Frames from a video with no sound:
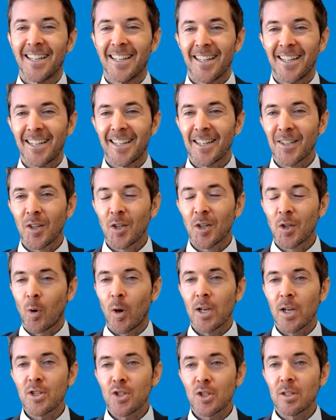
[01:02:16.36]
Good
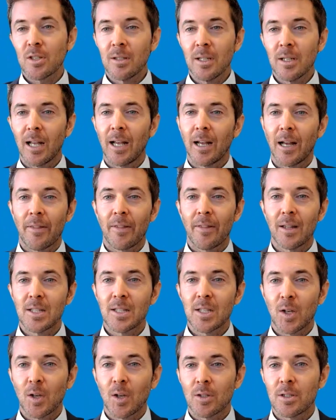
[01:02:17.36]
question.
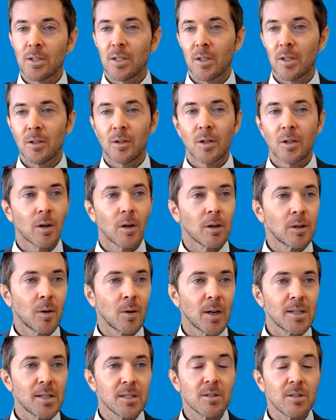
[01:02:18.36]
It's good
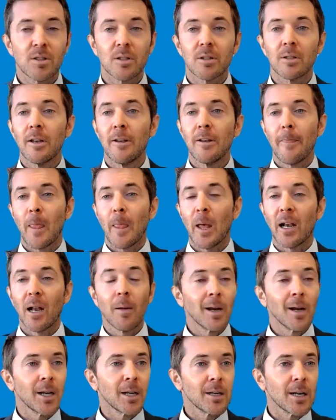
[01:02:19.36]
question. So, and
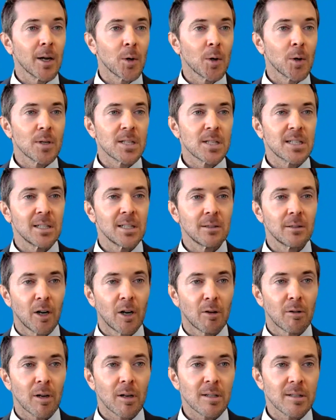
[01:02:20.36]
I don't want to steal
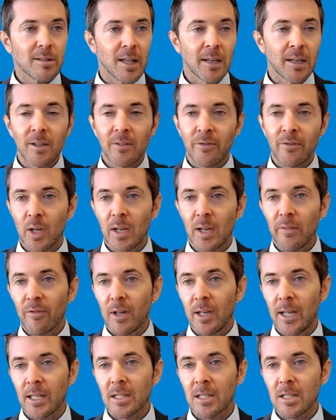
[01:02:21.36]
Unrik's thunder for
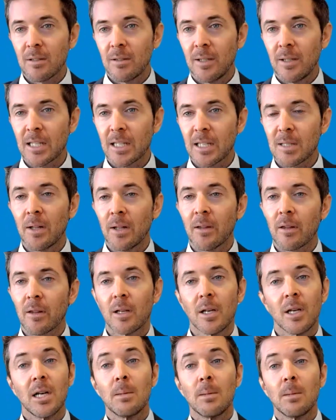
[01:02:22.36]
next month,
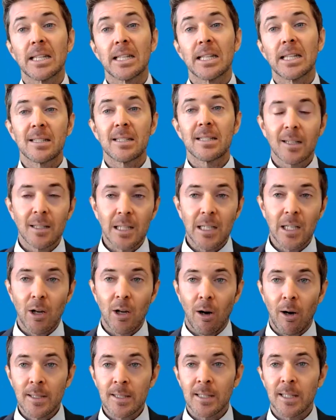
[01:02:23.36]
but the Sygnia
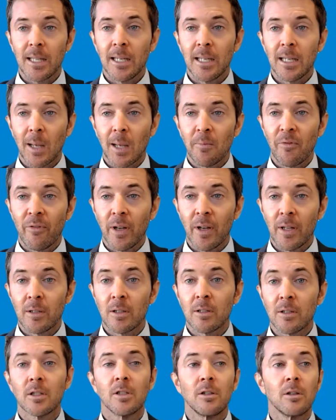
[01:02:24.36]
Enhanced Income
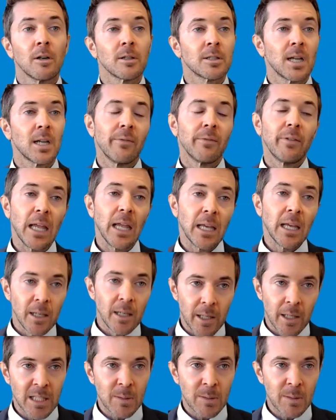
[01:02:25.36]
Fund did not have any
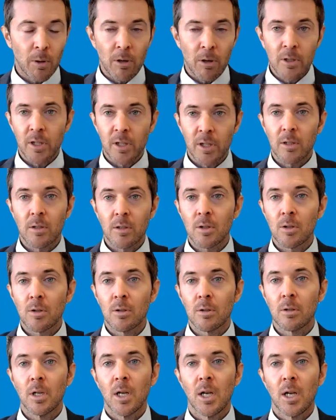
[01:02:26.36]
exposure
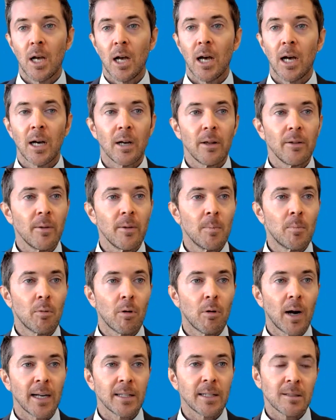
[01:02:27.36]
to the
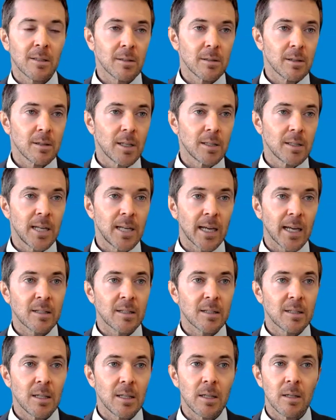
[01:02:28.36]
Bright
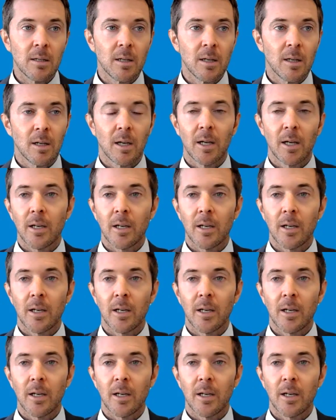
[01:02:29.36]
taxi